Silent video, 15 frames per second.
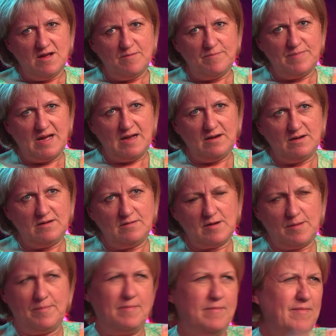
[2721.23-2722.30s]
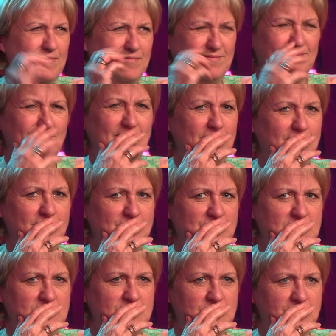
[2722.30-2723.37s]
but I don't know if
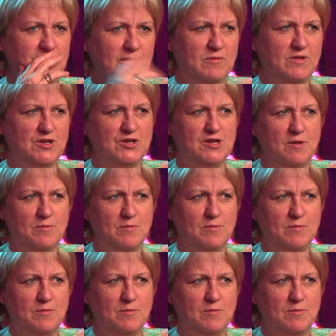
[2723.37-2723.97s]
she's touring with the show,